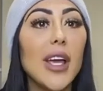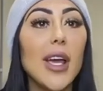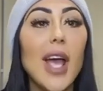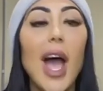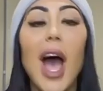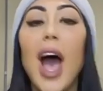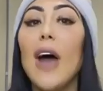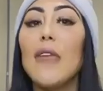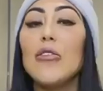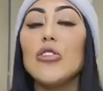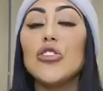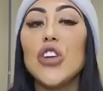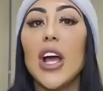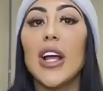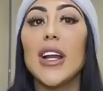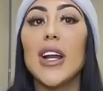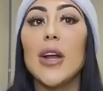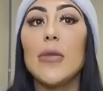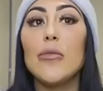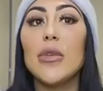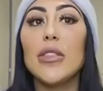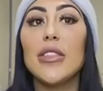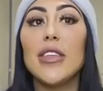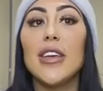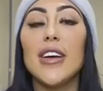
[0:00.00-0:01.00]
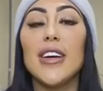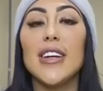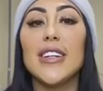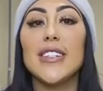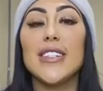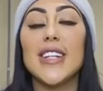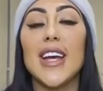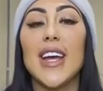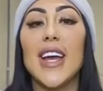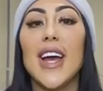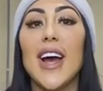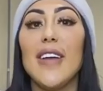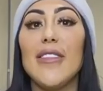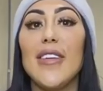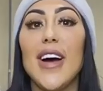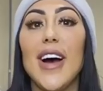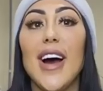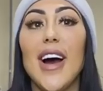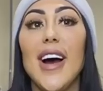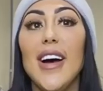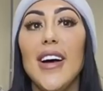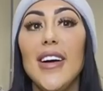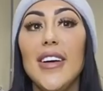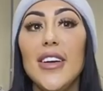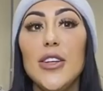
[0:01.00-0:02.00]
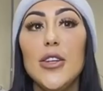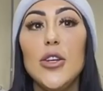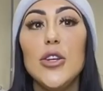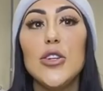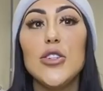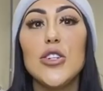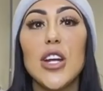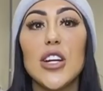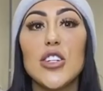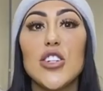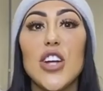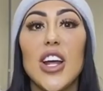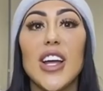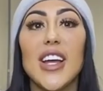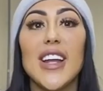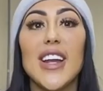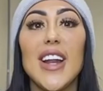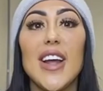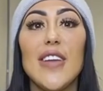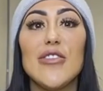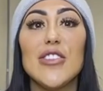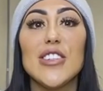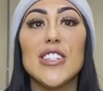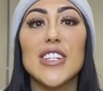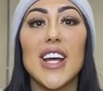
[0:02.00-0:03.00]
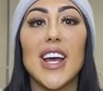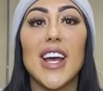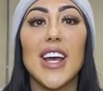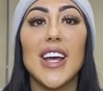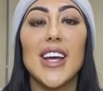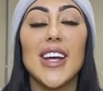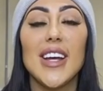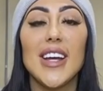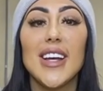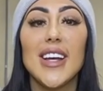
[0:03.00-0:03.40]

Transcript: Yeah, I haven't checked in with you today, have I? Usually I check in every day.